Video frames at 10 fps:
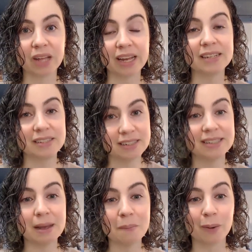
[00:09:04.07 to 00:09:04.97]
It's
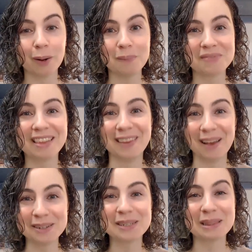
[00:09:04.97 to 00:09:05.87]
December.
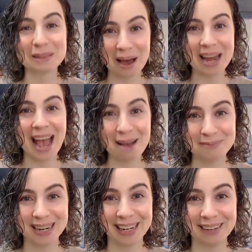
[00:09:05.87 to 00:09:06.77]
There's a lot
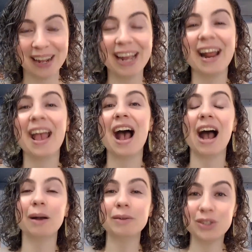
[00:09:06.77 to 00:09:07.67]
happening, right?
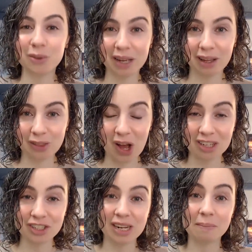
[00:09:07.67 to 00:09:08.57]
I was doing a
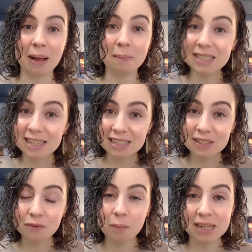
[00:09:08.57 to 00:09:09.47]
launch in my
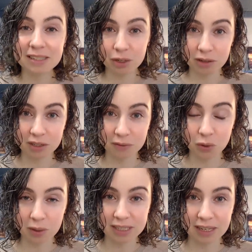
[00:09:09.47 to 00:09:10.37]
business for my Secrets of
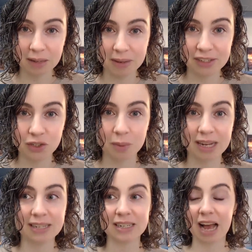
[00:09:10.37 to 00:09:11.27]
Storytelling
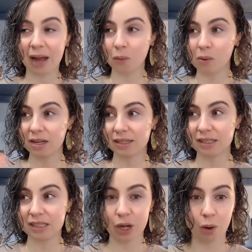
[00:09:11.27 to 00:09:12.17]
Mastermind. I
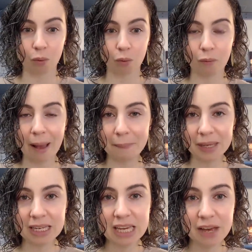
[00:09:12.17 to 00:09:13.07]
was,
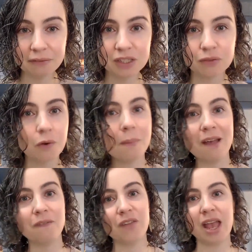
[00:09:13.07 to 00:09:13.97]
wrapping gifts for
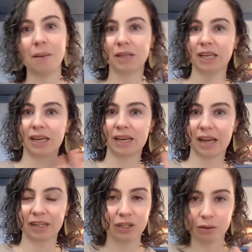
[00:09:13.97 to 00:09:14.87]
my family
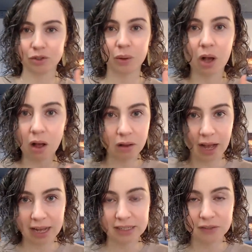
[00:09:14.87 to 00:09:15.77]
and, doing all
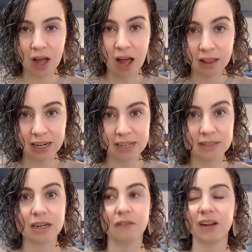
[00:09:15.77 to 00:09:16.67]
kinds of holiday
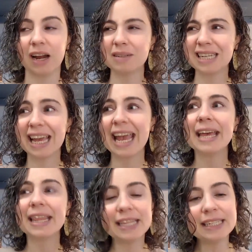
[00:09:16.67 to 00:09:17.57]
stuff. And I was
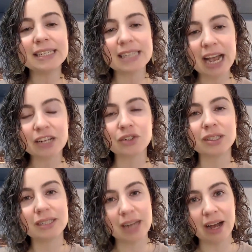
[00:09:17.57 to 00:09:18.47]
this is
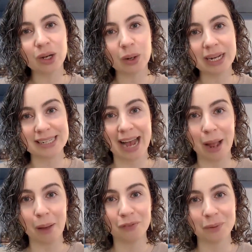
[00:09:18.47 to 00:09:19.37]
actually not a great
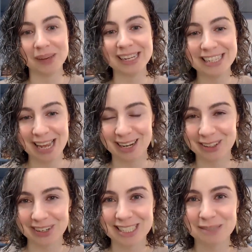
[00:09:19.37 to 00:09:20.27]
time for me to
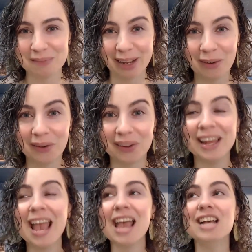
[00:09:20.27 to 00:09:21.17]
increase my goal.
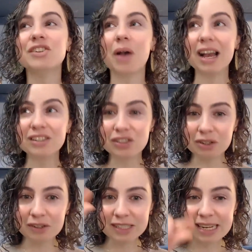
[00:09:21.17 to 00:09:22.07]
So as
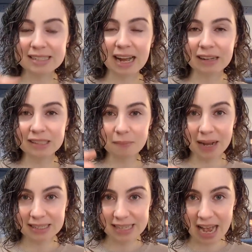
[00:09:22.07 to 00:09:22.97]
soon as I dialed it
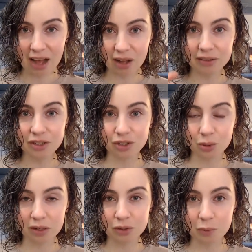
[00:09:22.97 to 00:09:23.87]
back down to
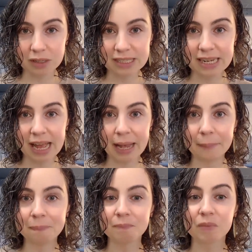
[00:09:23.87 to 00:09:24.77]
200 words a
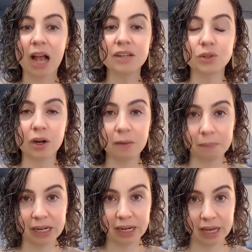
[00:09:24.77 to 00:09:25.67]
day, I started
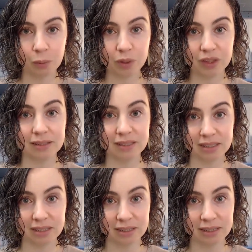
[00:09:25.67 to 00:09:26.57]
meeting it with
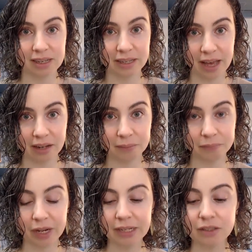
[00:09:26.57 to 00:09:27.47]
consistency again,
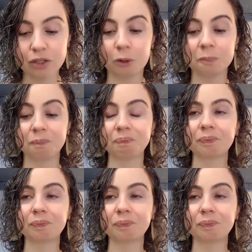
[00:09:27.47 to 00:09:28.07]
right? So